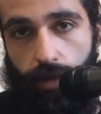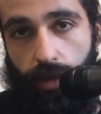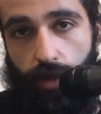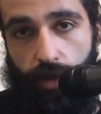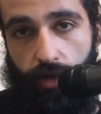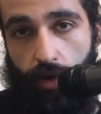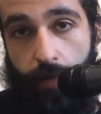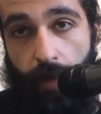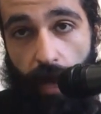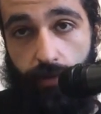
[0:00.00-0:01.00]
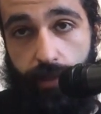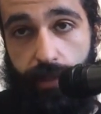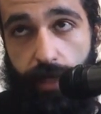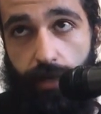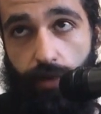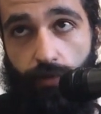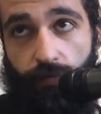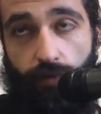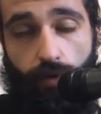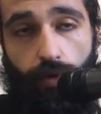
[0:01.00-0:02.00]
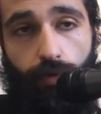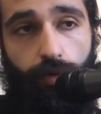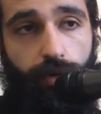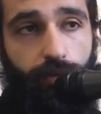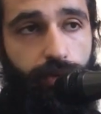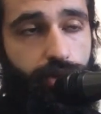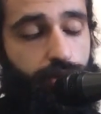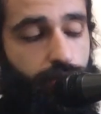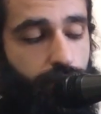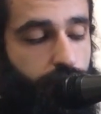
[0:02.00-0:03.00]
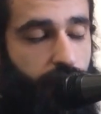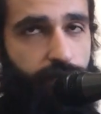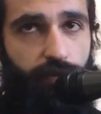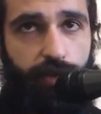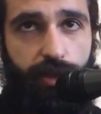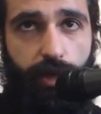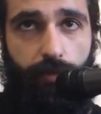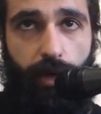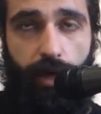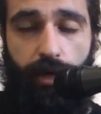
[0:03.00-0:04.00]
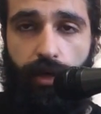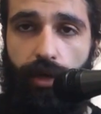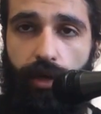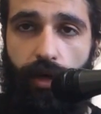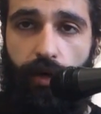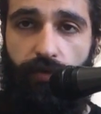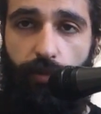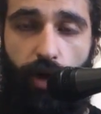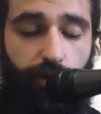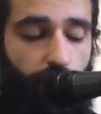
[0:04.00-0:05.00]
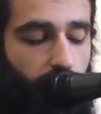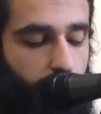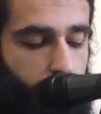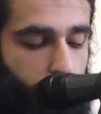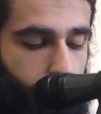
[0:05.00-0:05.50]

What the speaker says: And then you're going to do a backward slide into 4, which you'll kind of do some vibrato there.